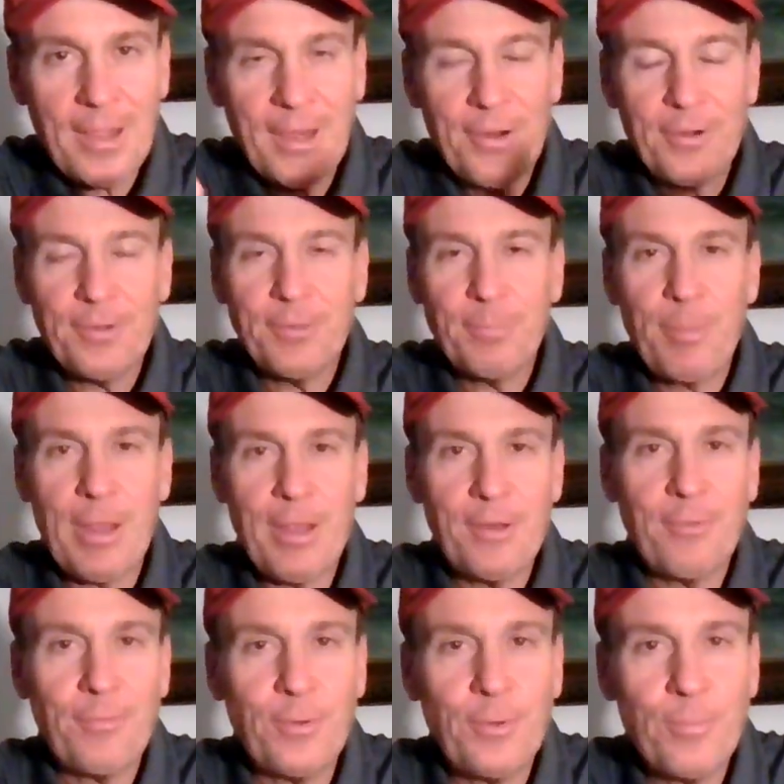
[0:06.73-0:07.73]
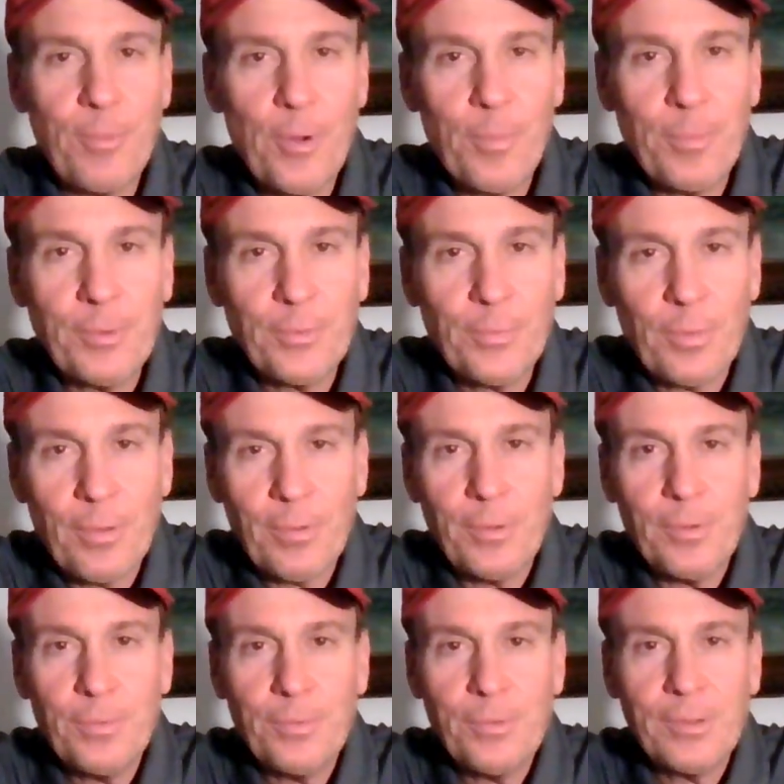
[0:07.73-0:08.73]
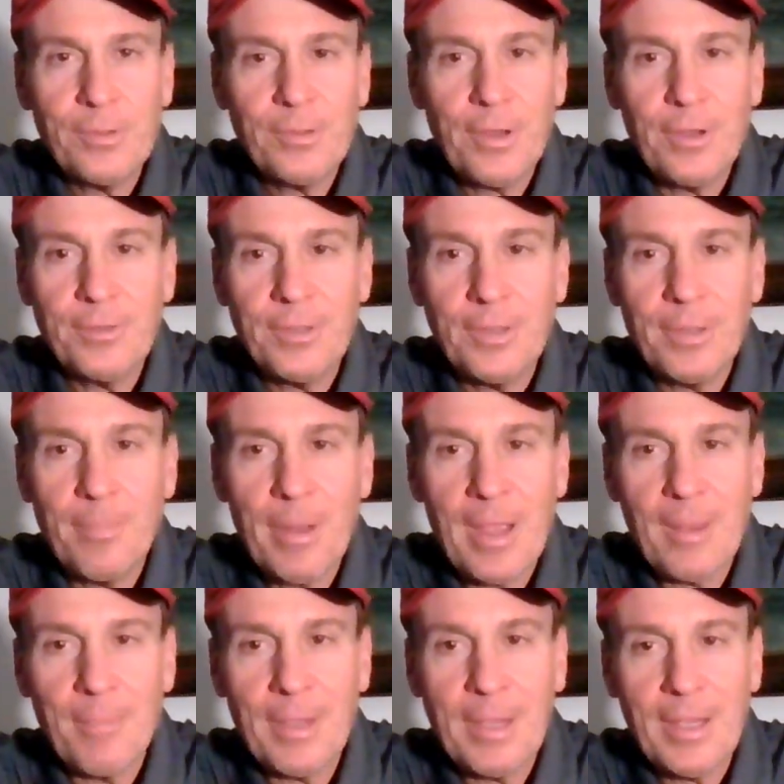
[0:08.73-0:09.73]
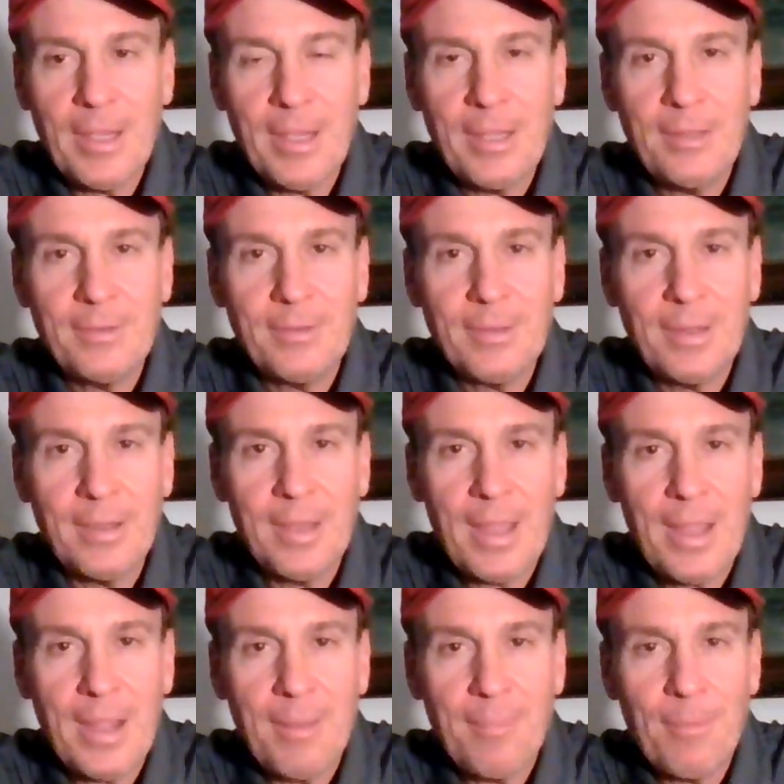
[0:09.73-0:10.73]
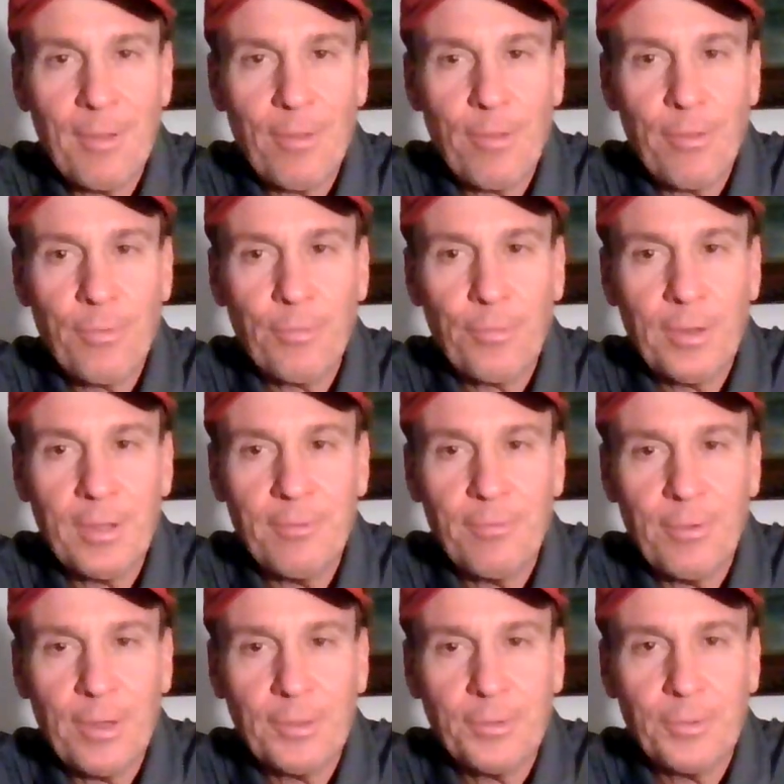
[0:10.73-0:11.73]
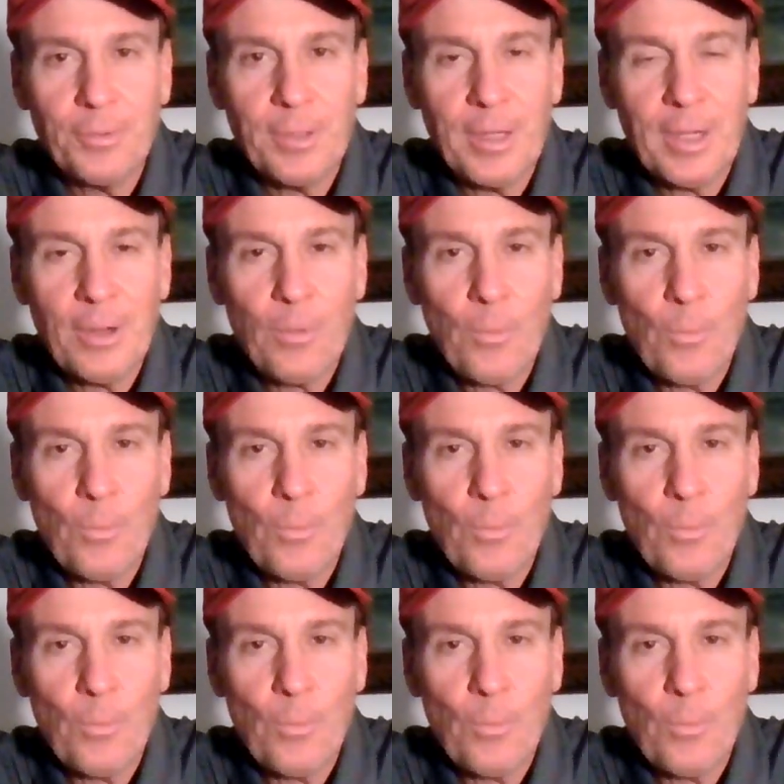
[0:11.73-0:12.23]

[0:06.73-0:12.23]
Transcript: here to spend a few moments with you discussing the Miami Heat's Game 3 victory,